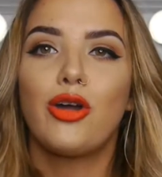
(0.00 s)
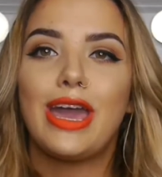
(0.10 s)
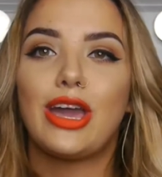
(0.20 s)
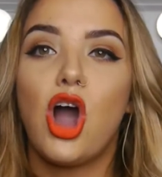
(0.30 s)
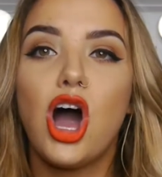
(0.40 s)

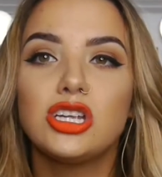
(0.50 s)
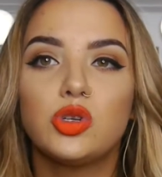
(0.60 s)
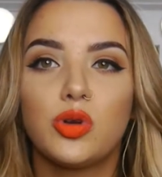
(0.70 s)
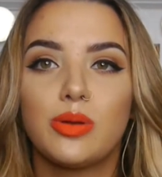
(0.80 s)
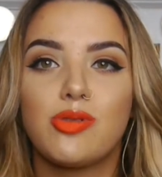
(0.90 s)
Okay,
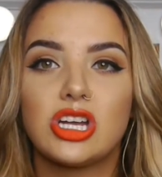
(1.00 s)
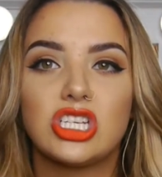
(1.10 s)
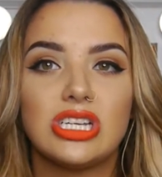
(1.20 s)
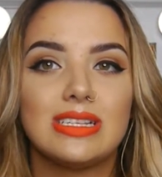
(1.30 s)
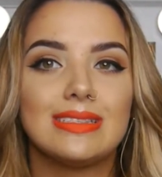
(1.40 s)
contouring
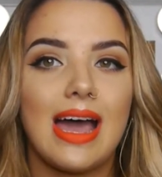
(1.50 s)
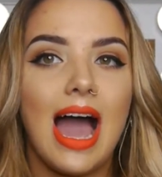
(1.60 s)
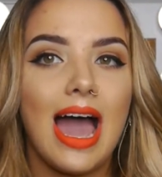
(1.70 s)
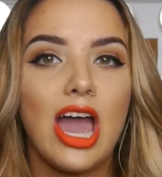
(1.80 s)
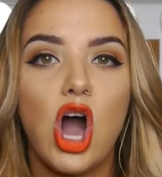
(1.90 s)
brushes.
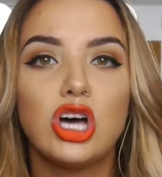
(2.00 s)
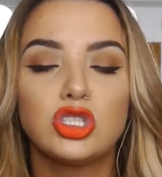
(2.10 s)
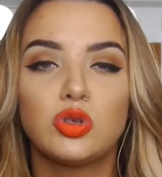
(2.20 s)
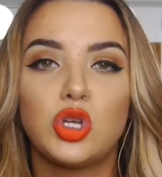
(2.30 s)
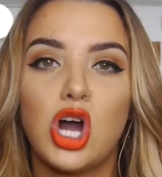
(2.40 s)
I
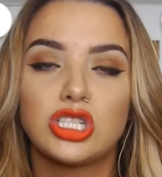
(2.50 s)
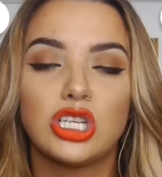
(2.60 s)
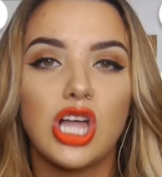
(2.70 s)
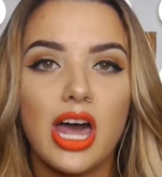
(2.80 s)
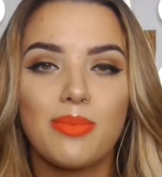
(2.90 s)
also talked
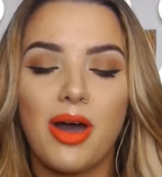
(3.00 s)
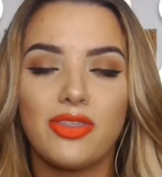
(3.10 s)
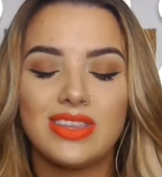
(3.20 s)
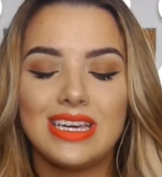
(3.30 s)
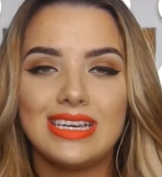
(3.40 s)
a lot
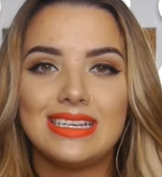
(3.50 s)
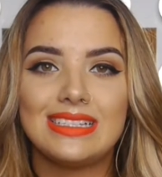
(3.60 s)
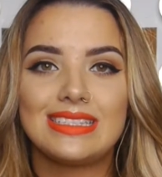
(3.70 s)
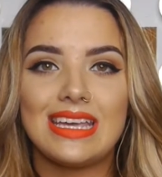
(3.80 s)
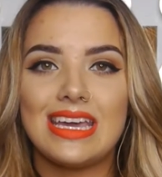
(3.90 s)
about
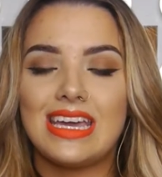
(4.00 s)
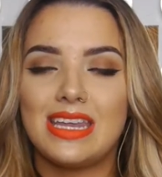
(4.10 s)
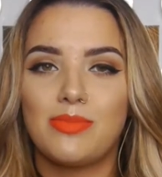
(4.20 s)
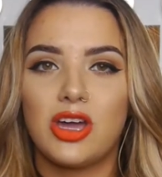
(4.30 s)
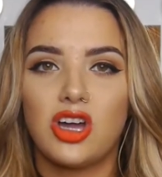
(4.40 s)
these
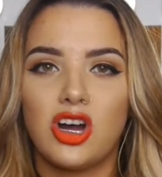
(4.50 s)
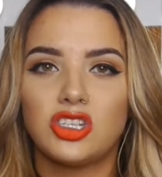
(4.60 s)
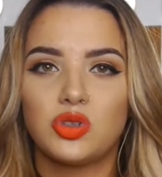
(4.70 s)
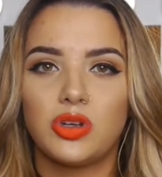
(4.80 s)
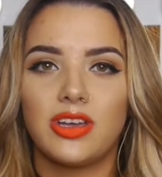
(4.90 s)
in my
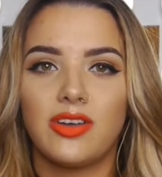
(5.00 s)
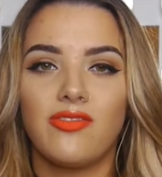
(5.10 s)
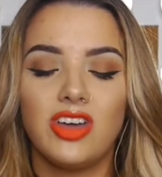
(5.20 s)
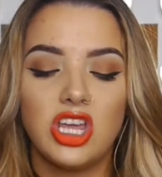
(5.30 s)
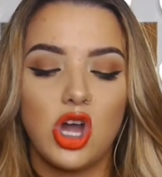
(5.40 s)

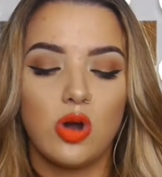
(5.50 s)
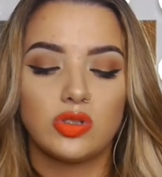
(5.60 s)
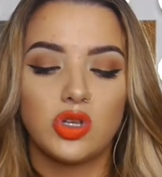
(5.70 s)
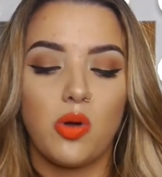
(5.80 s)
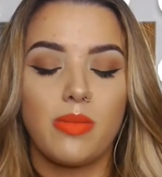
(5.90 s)
contouring video,
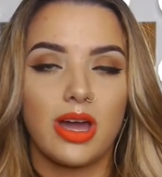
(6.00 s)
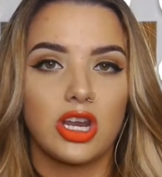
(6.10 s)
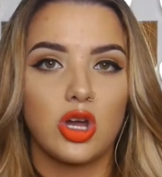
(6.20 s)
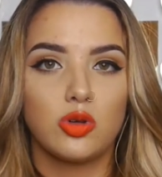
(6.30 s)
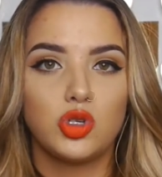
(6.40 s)
so I'm not
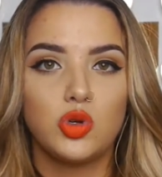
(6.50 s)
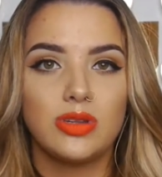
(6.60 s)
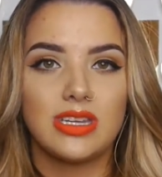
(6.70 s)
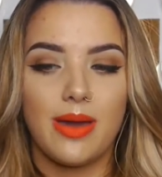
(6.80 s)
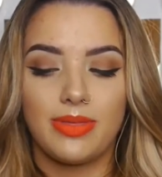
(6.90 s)
gonna go too
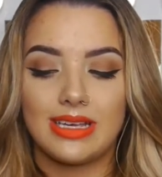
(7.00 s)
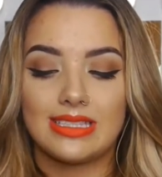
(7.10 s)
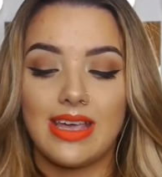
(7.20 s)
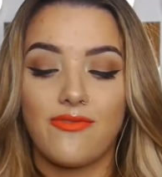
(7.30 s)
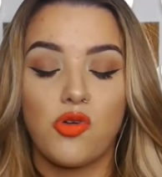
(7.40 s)
in depth
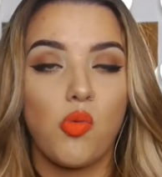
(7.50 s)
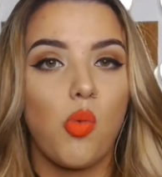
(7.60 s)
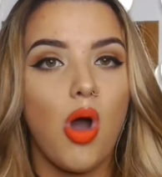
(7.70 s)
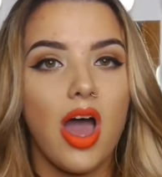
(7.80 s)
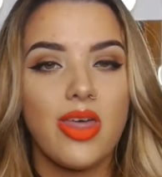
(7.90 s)
except for
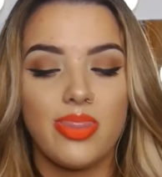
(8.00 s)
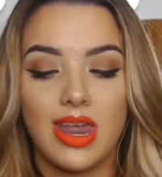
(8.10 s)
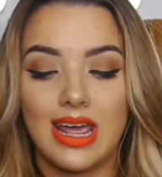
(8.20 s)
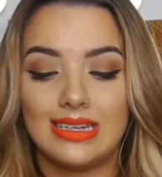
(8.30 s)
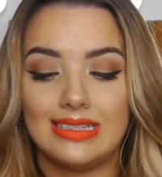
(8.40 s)
one
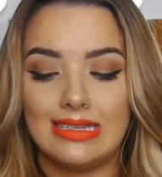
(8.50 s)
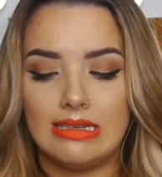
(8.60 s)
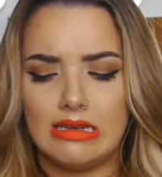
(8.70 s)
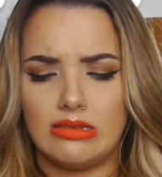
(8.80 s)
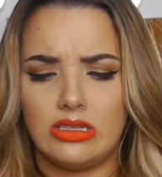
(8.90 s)
that I
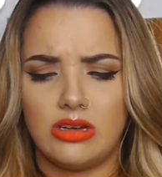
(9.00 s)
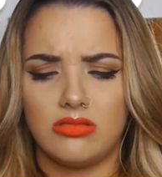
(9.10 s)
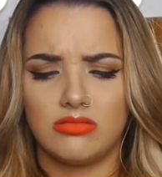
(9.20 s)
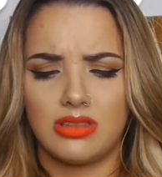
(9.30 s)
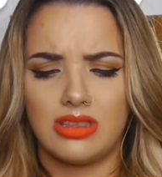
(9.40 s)

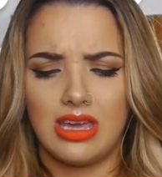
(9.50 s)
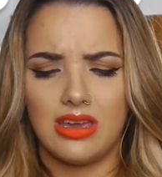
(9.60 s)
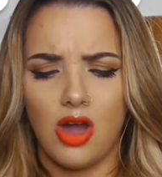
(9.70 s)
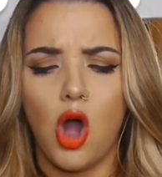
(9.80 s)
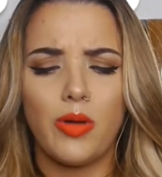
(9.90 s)
don't
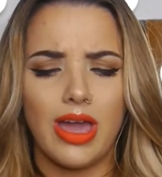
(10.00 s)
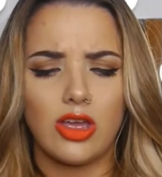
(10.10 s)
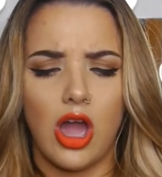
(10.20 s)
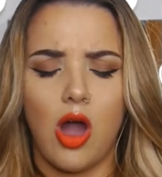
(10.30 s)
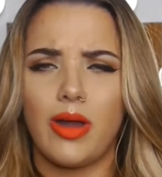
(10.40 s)
think, oh yeah,
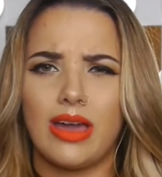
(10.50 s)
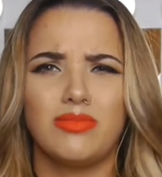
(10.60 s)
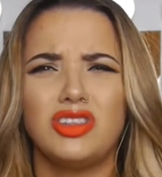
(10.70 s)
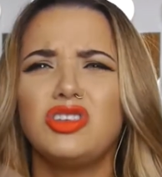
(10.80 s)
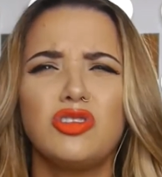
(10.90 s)
yeah,
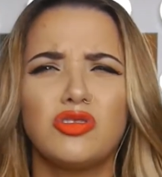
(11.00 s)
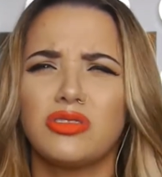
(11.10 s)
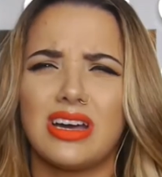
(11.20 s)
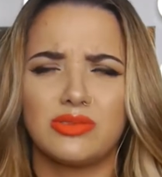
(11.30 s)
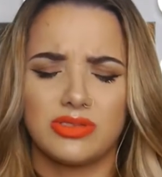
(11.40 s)
okay, you
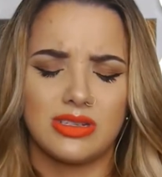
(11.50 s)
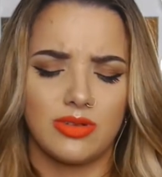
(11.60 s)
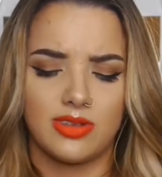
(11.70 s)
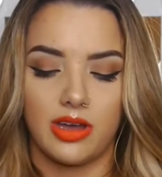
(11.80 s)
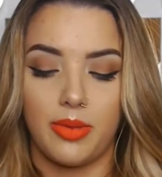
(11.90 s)
guys will see
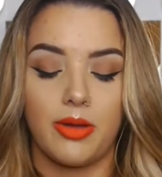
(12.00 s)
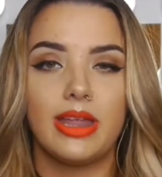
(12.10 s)
what I'm talking about.